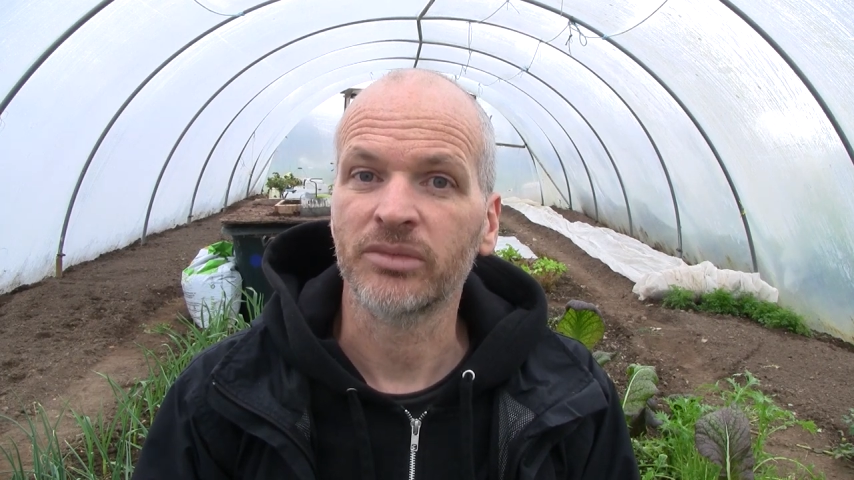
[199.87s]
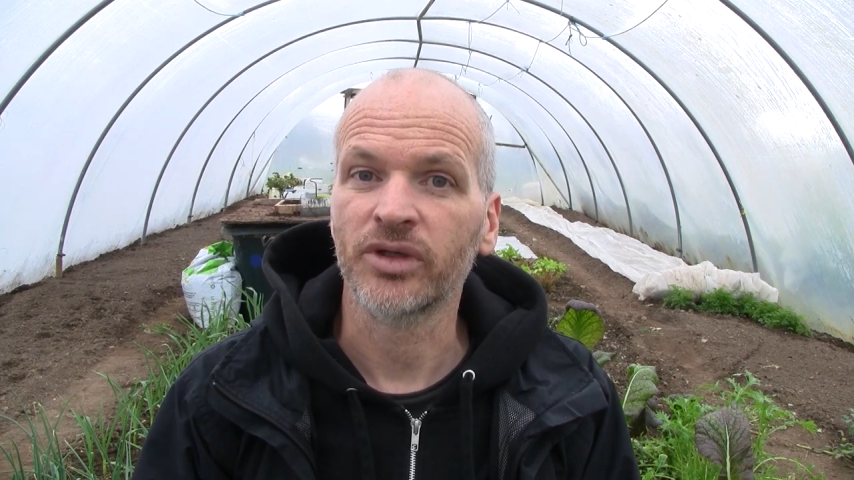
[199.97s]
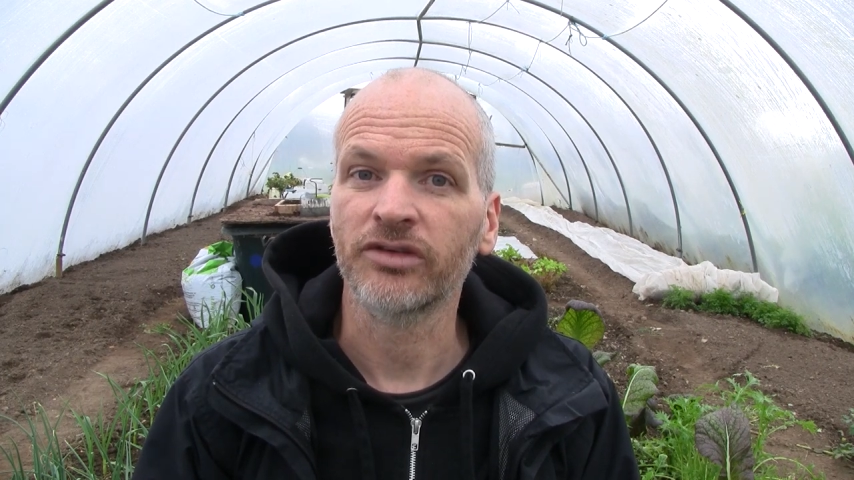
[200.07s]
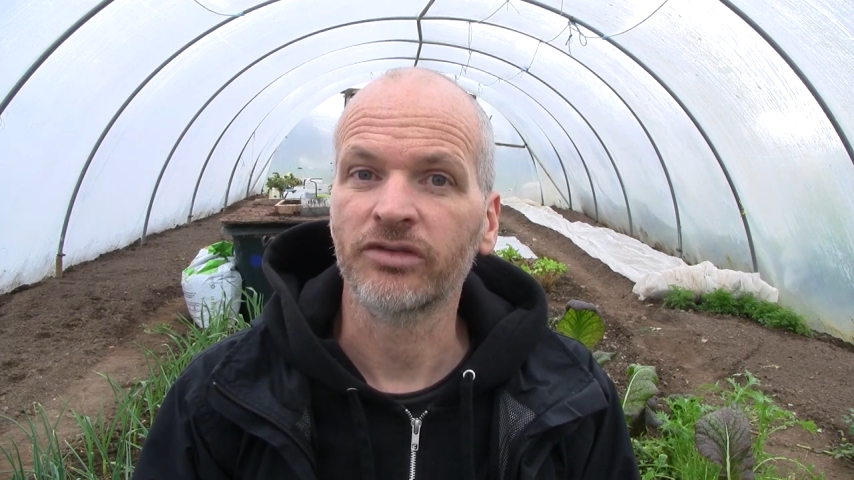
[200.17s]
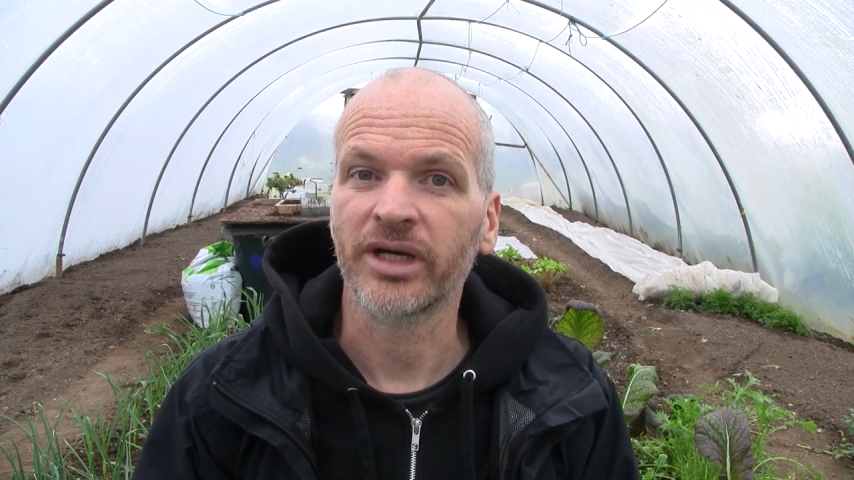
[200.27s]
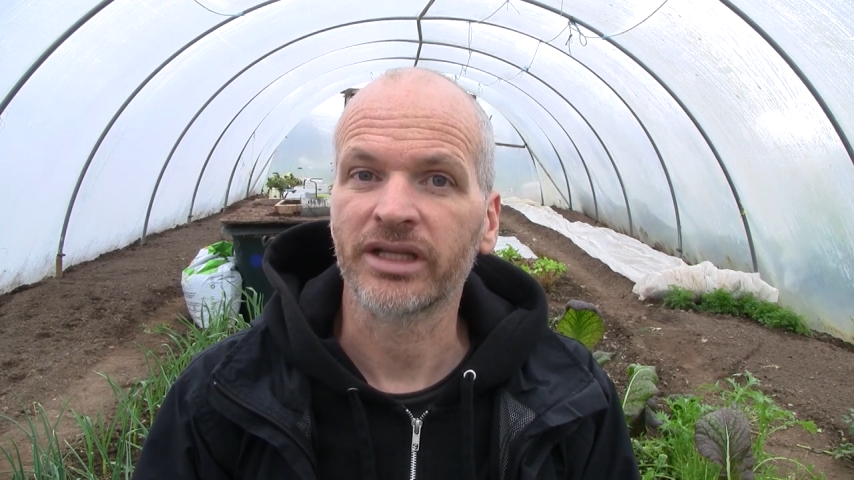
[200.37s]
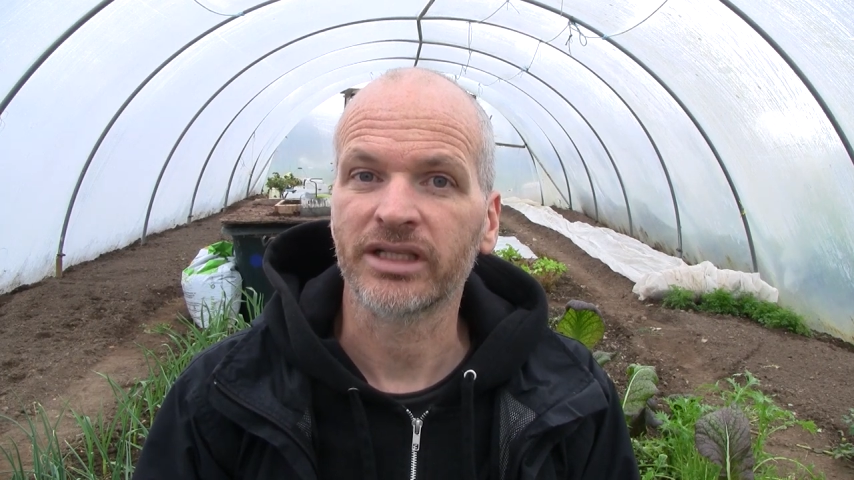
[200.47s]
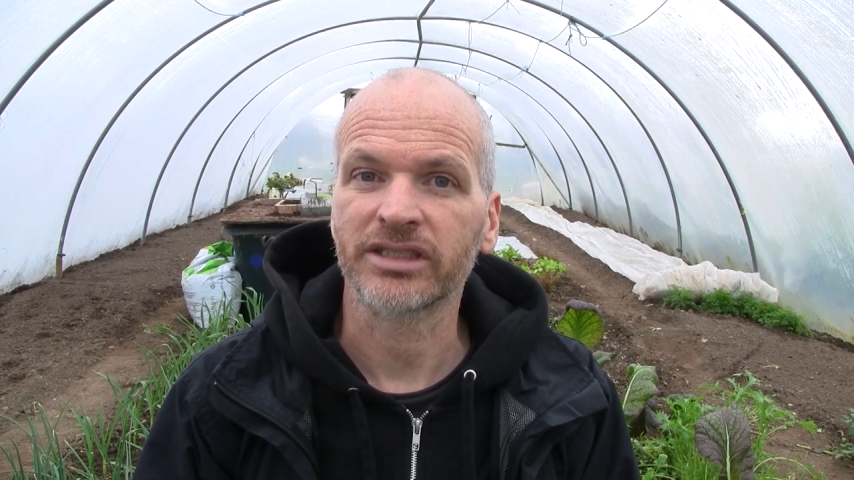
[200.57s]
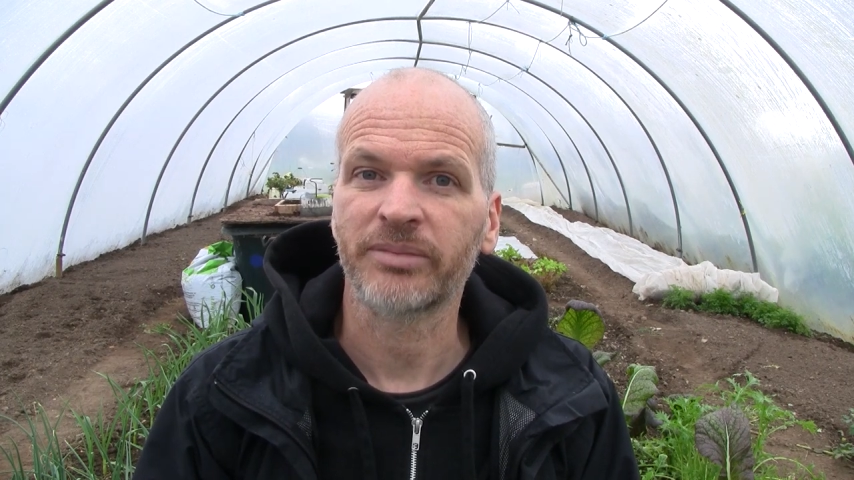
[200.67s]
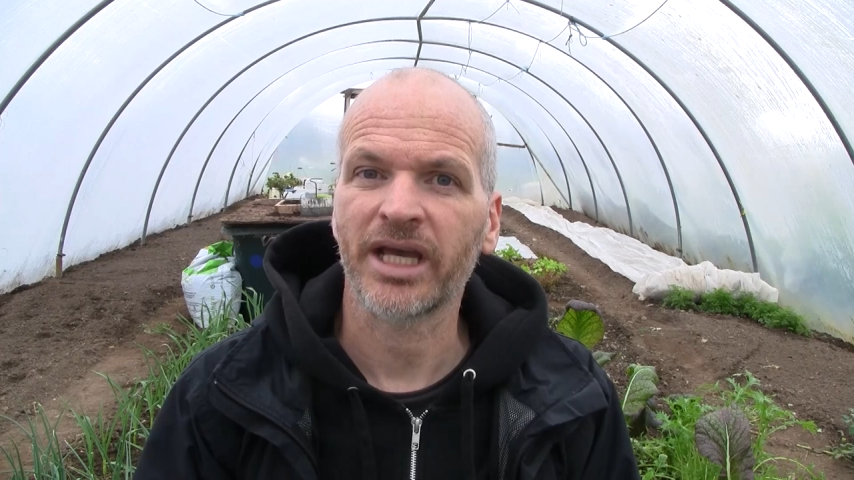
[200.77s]
move with
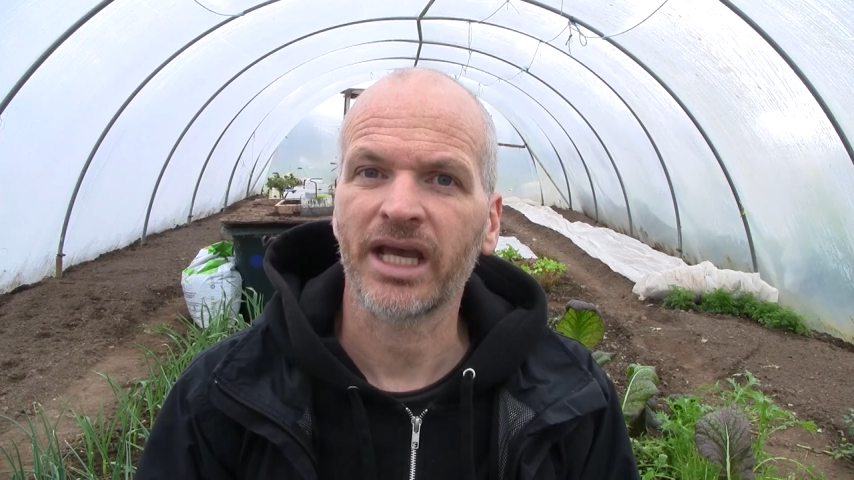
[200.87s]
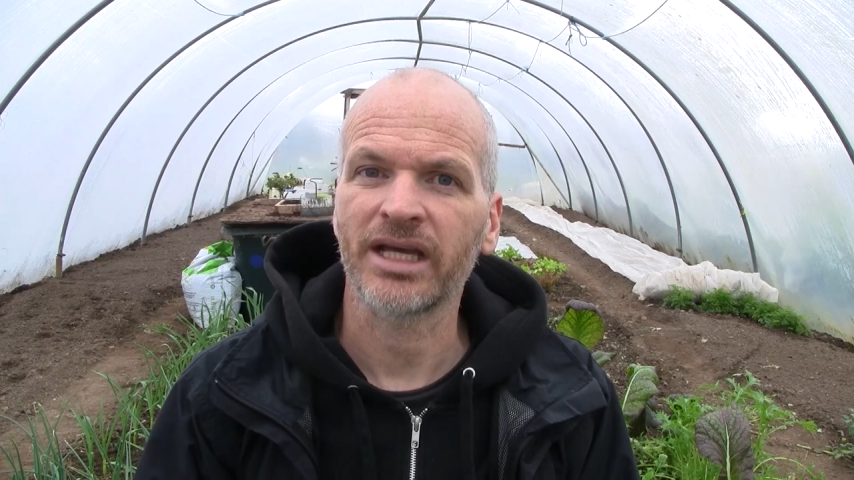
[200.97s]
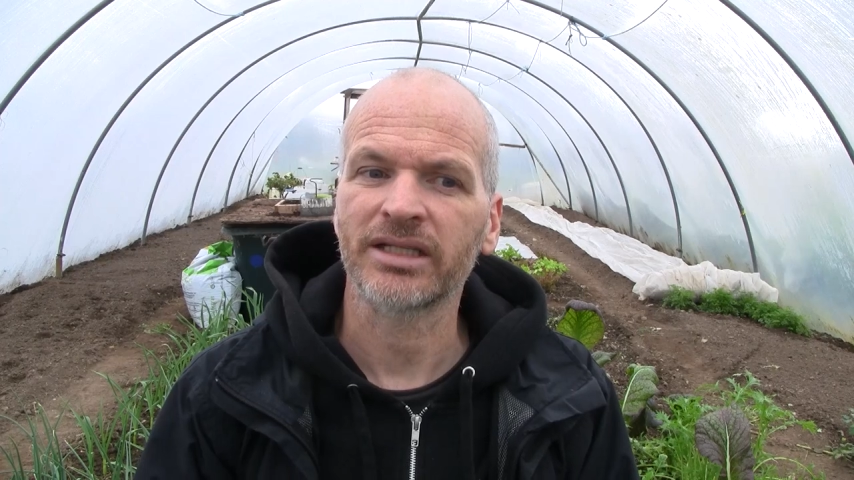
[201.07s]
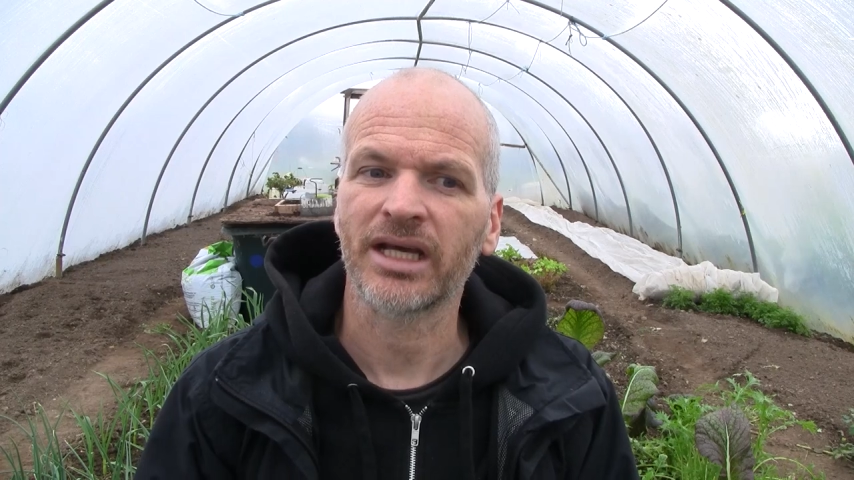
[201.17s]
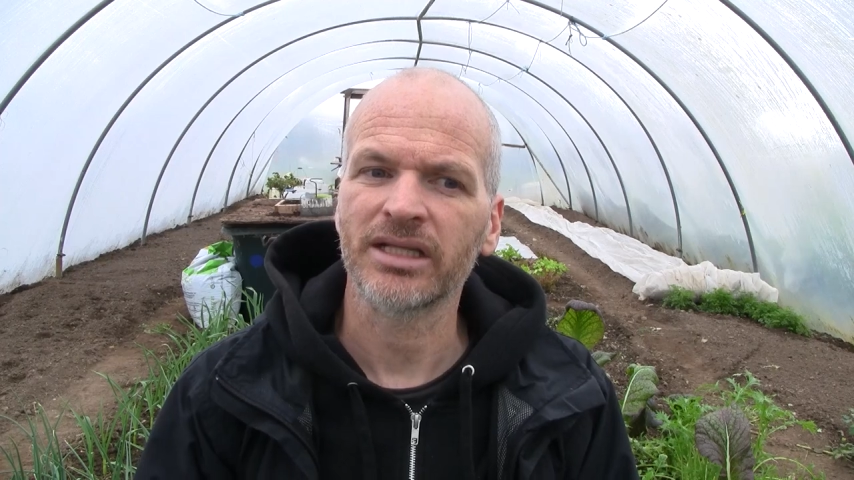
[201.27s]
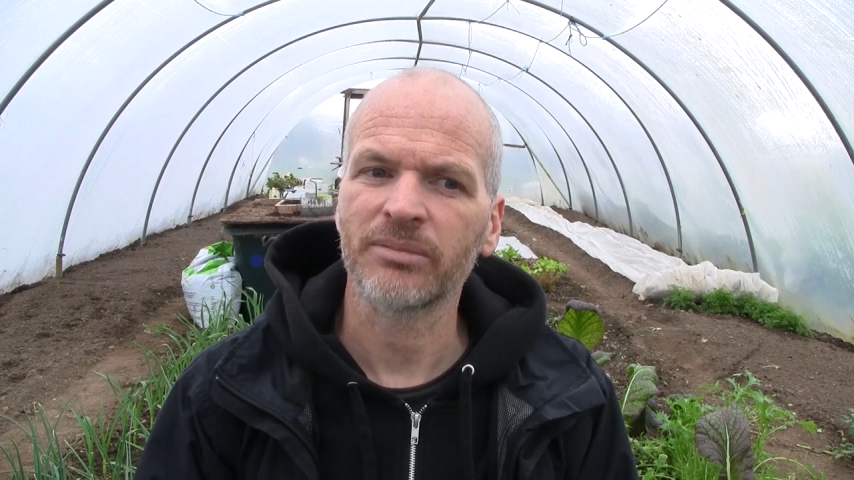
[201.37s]
a spade and